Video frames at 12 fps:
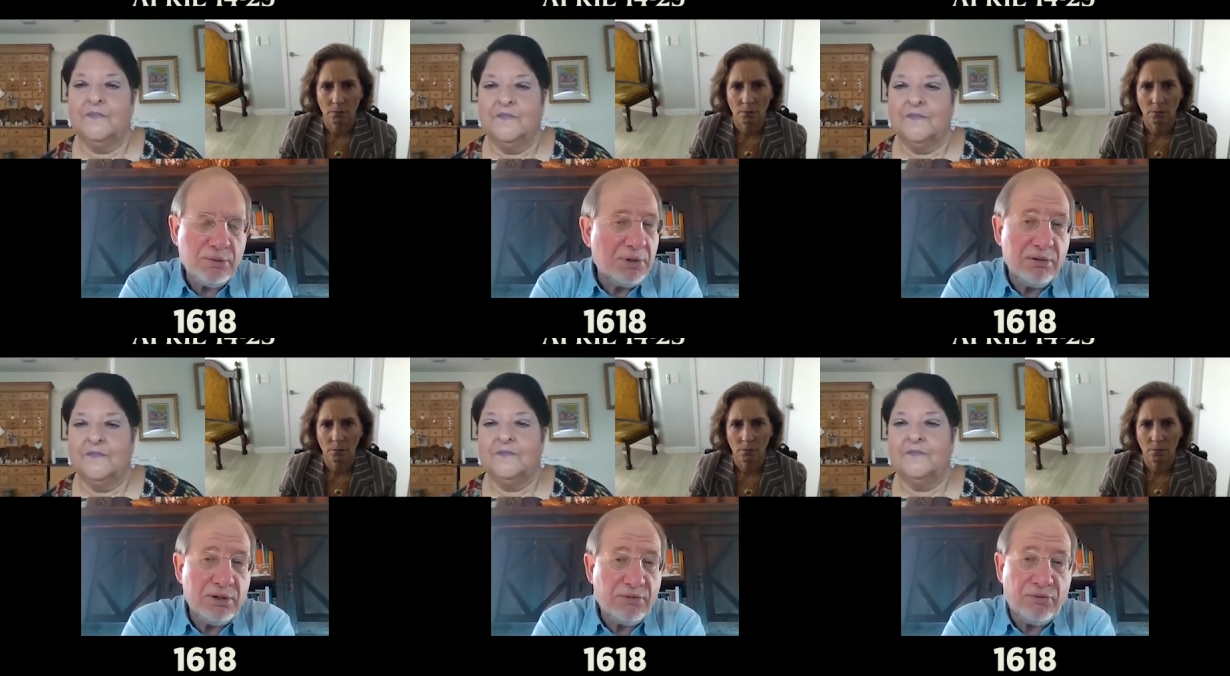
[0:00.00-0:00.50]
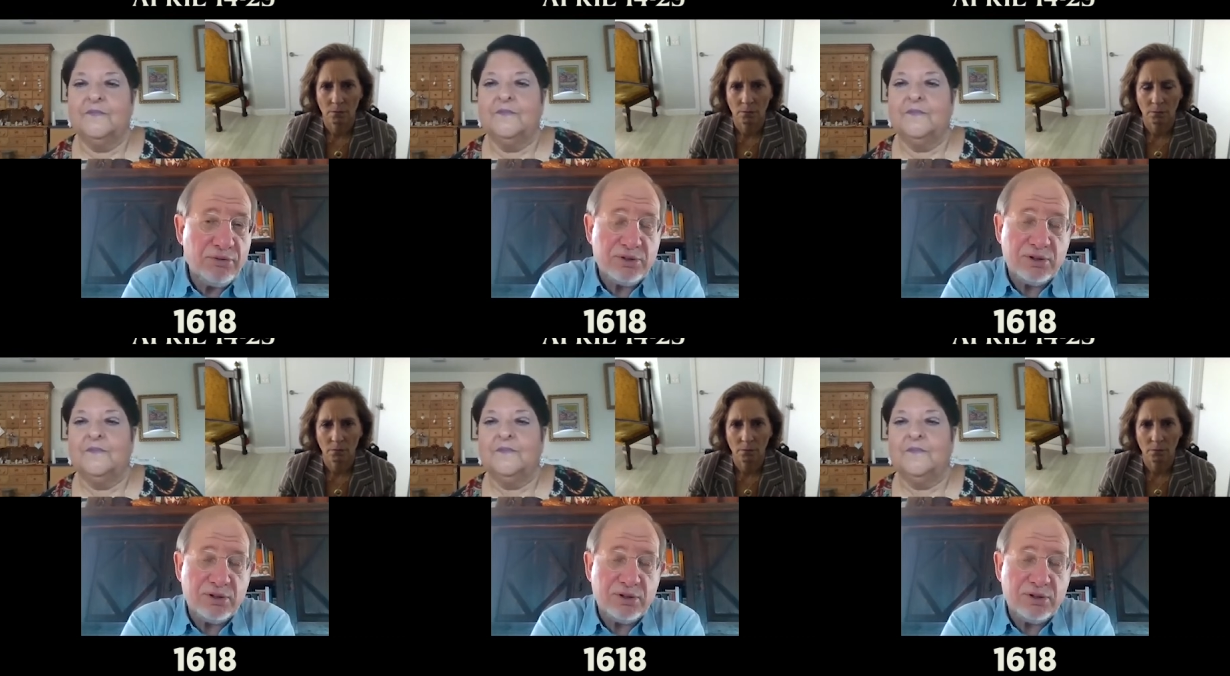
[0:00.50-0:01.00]
Speaker 1: The only
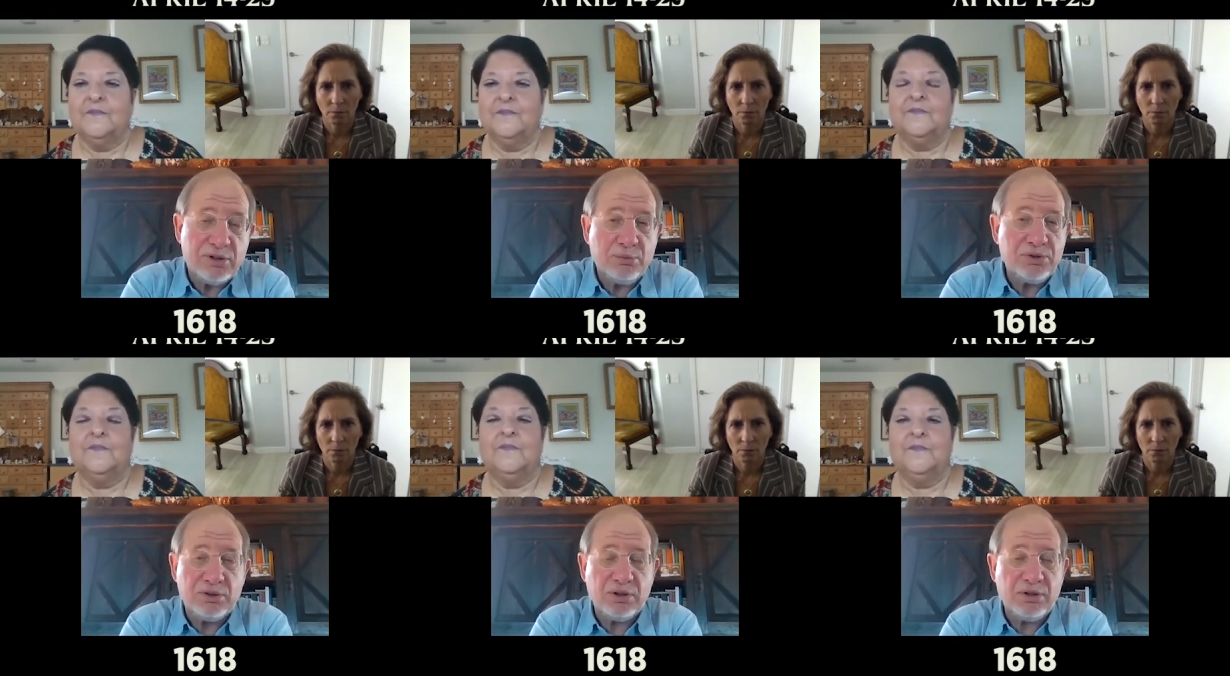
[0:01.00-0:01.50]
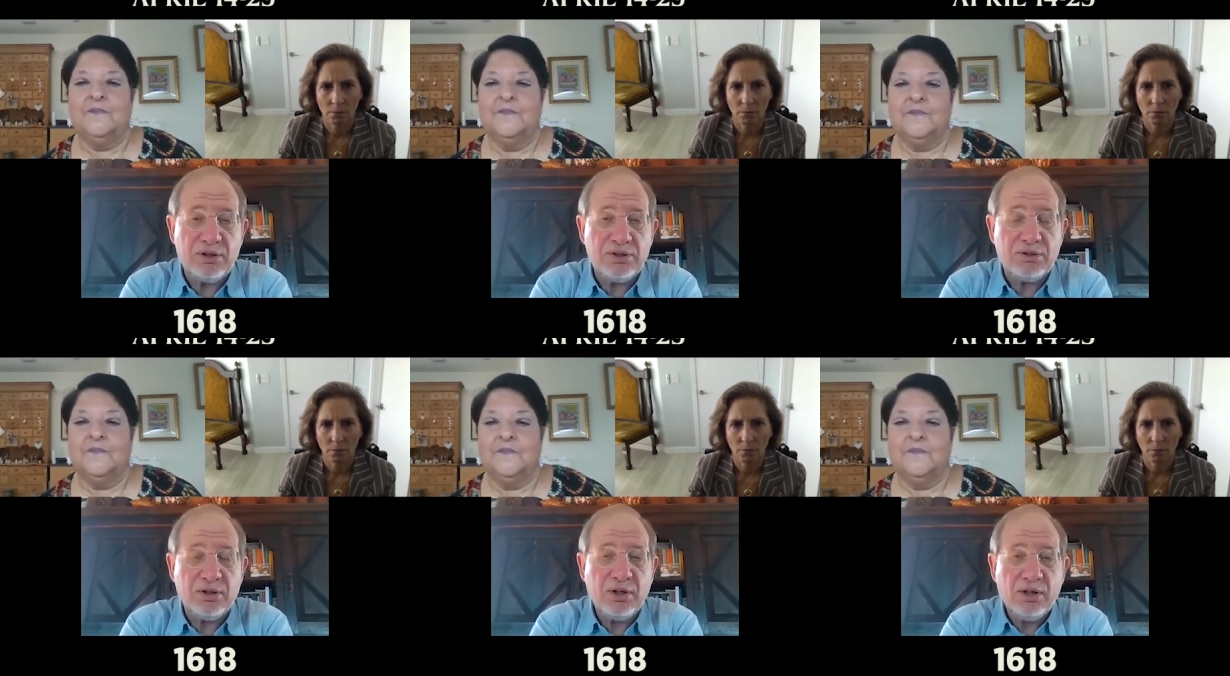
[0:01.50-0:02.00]
difference was that
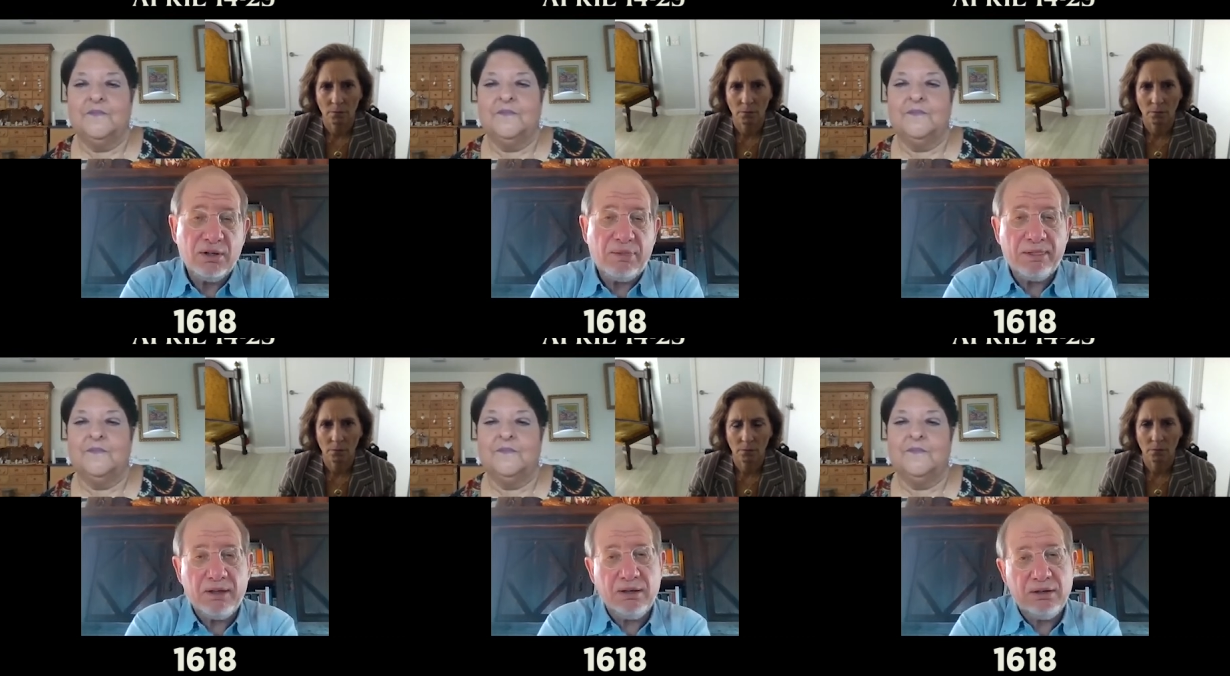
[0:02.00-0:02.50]
this the